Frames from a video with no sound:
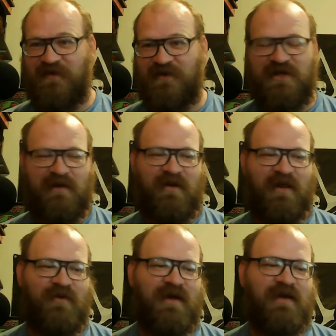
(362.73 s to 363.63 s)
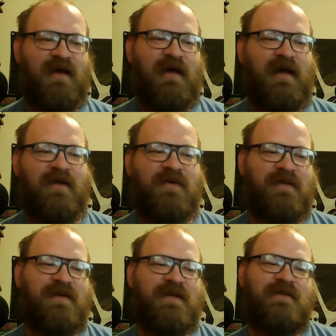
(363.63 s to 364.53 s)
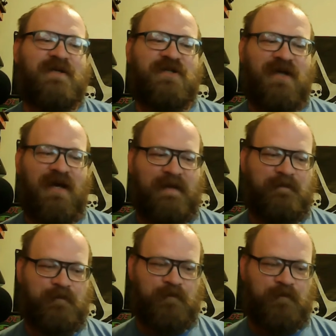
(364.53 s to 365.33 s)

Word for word: first shot, by the way, and while I'm getting my shot,